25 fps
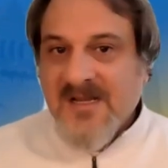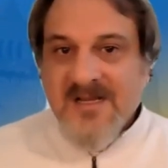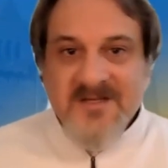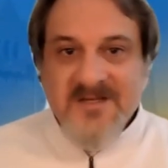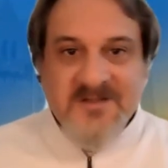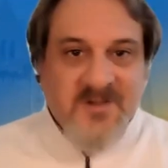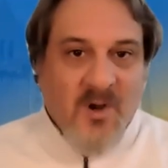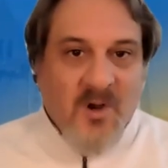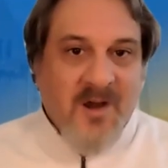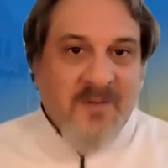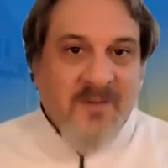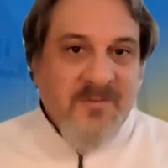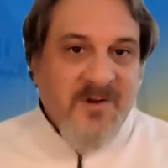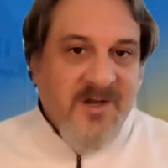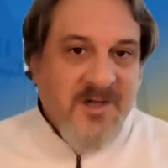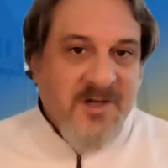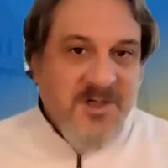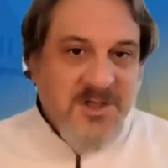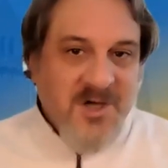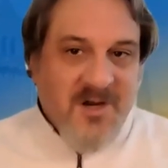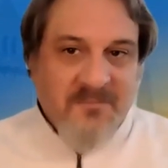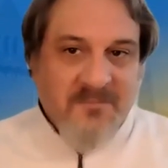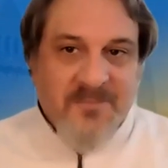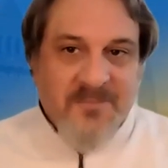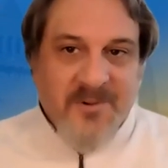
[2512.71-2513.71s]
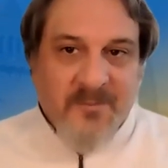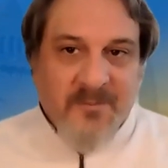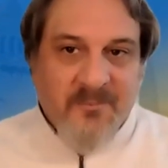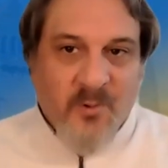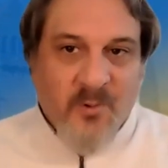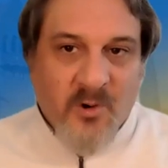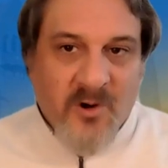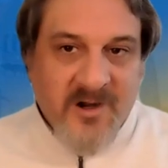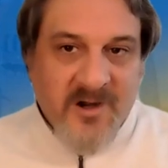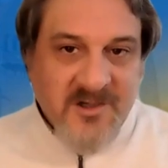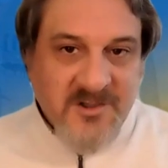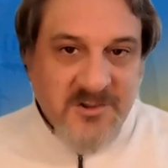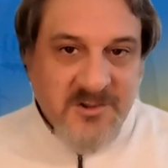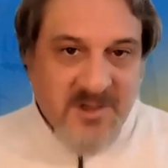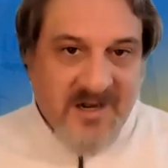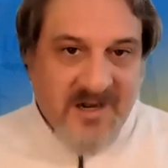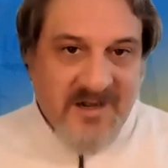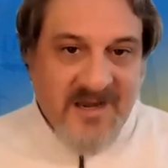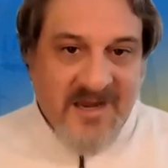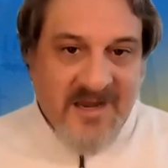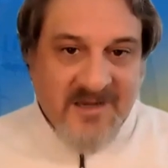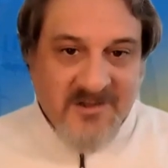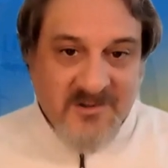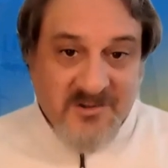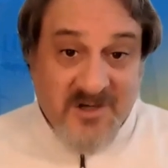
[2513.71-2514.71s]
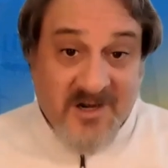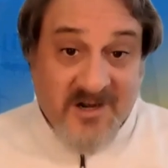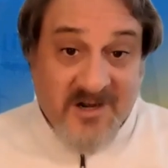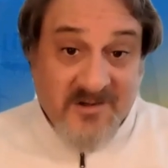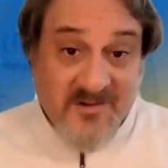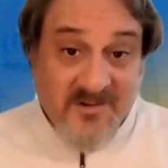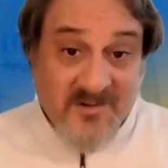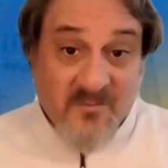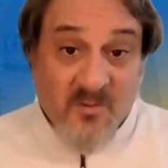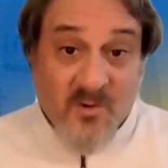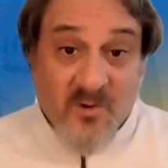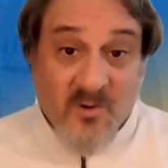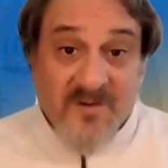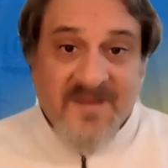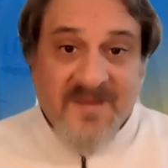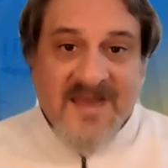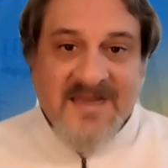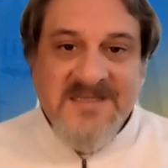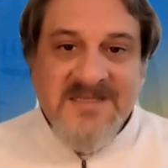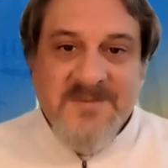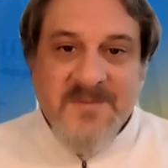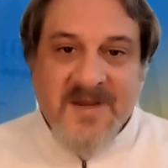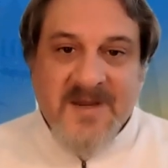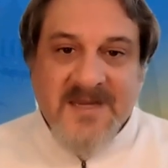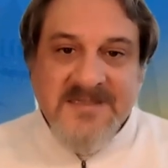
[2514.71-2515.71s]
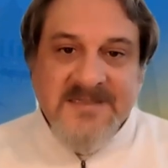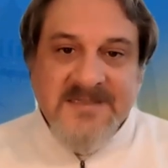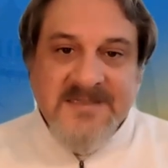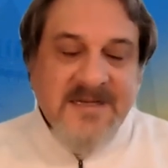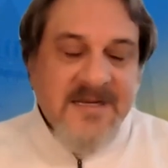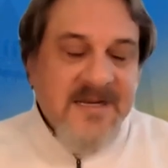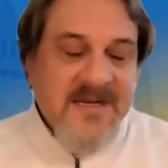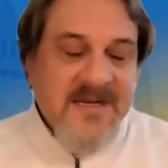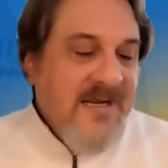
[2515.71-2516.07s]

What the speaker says: So I'm going to jump on board and try to do more in that space.